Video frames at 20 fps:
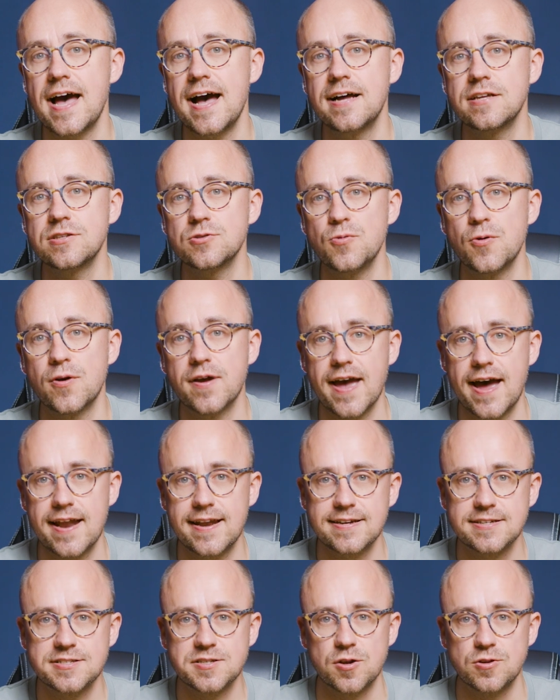and
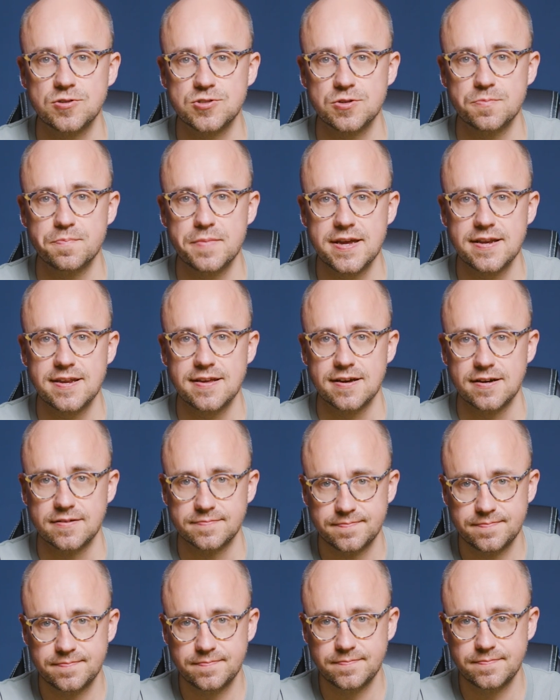organic social media.
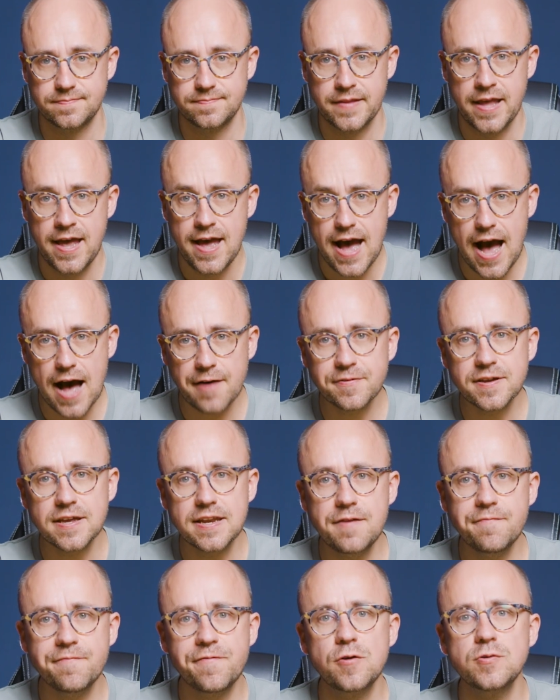Having
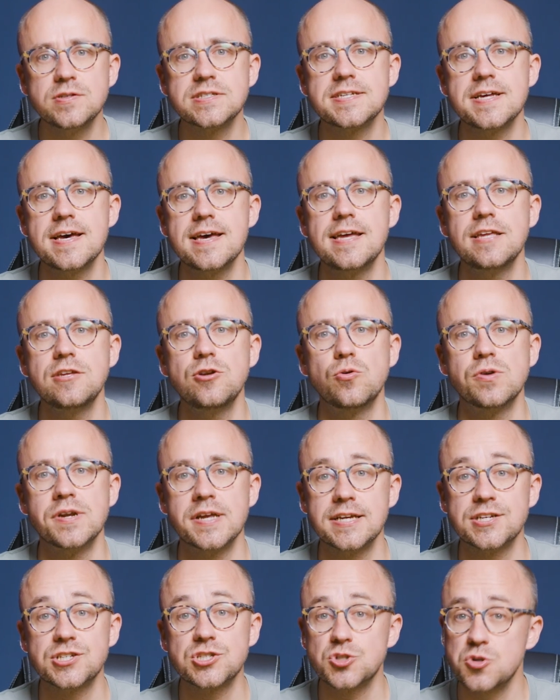an influencer in your
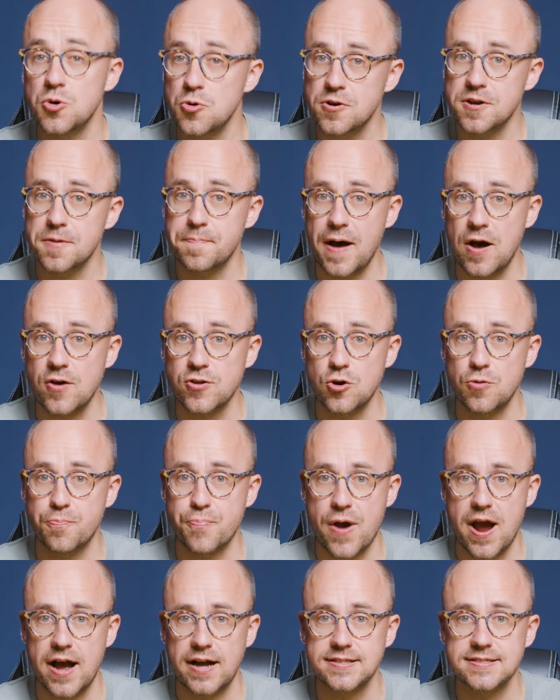niche talk about your
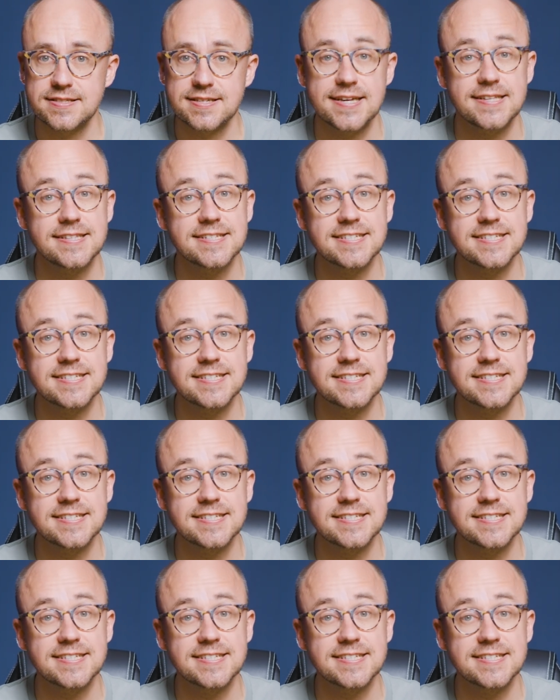brand can